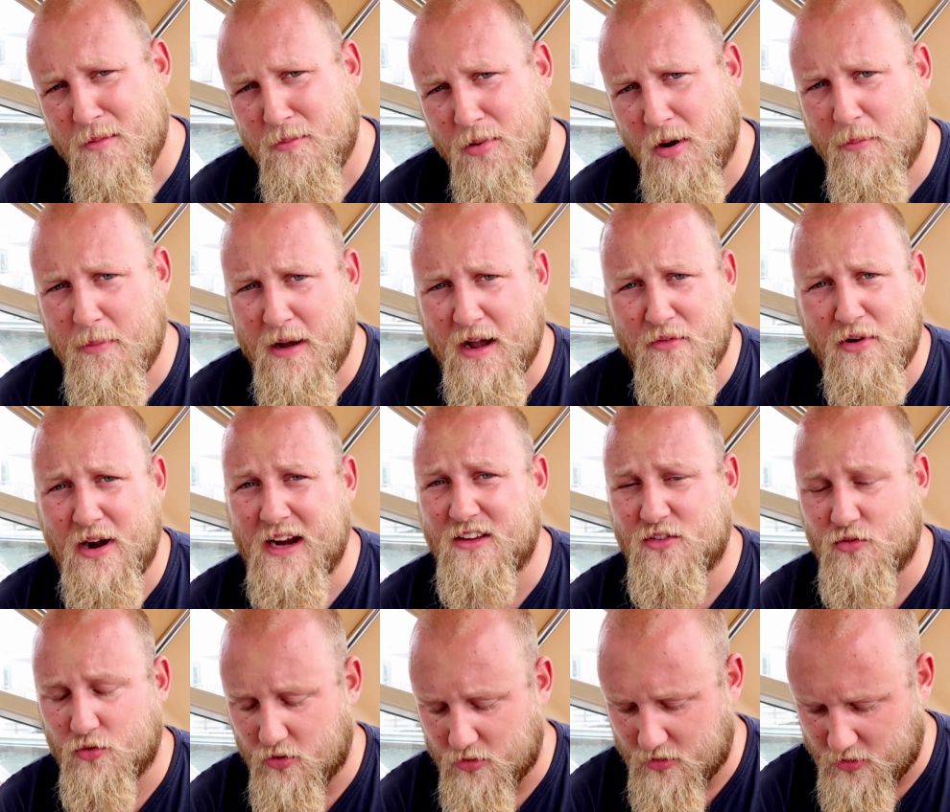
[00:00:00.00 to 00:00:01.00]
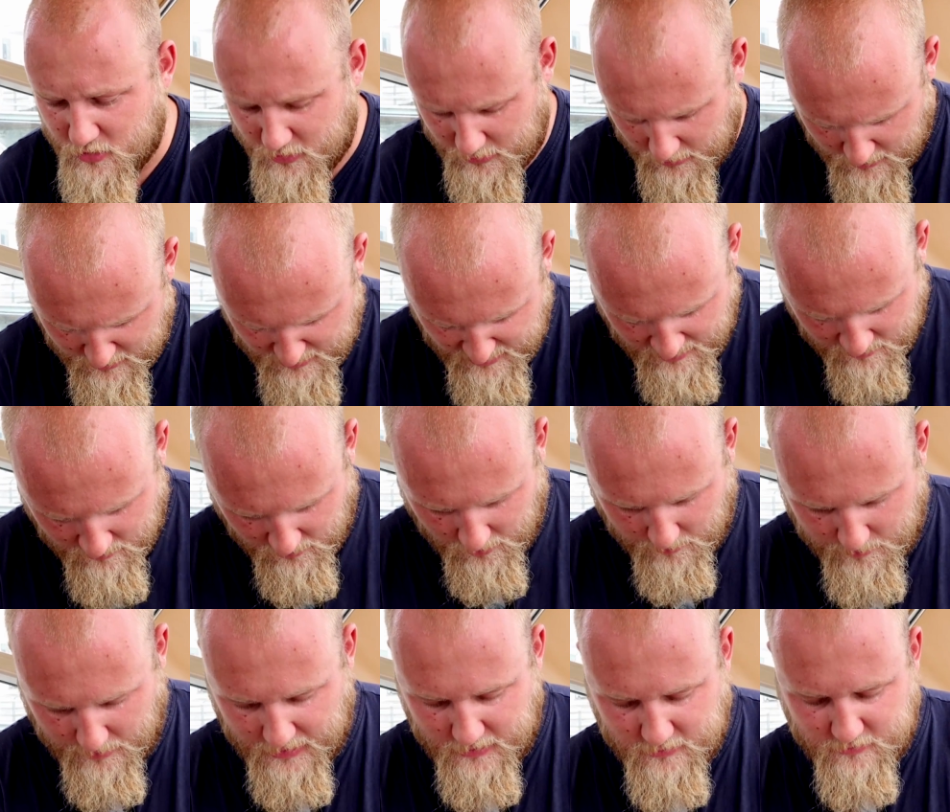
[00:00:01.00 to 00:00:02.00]
But my regs are all good. We
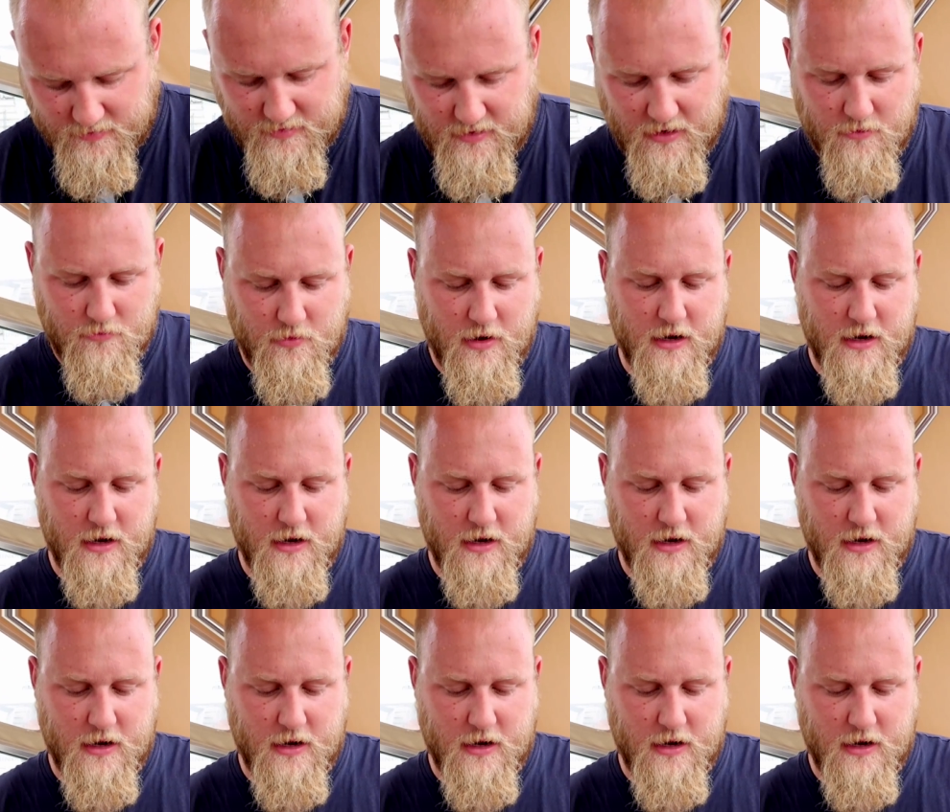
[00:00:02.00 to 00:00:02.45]
got Paige a set of